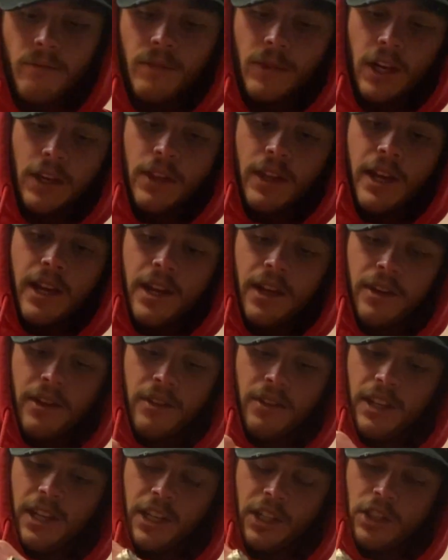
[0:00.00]
And
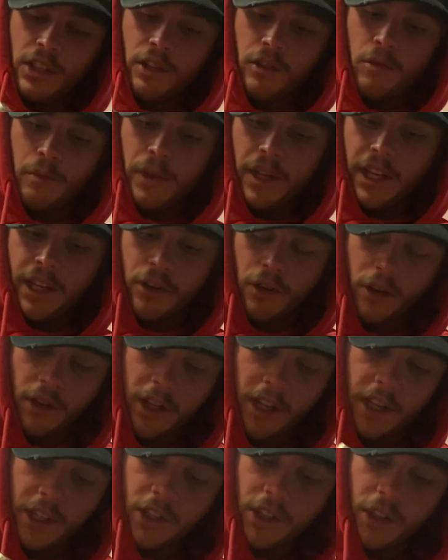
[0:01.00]
then these little mini
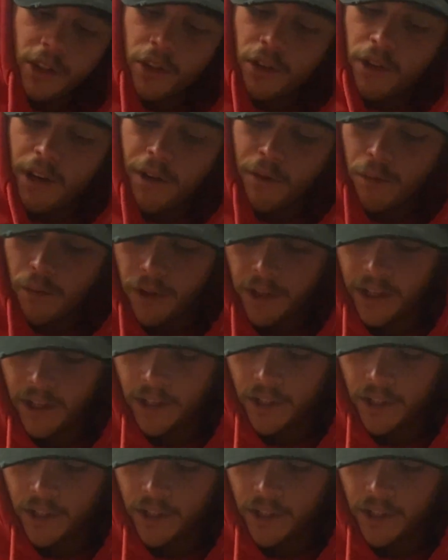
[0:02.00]
cookies. I don't know what they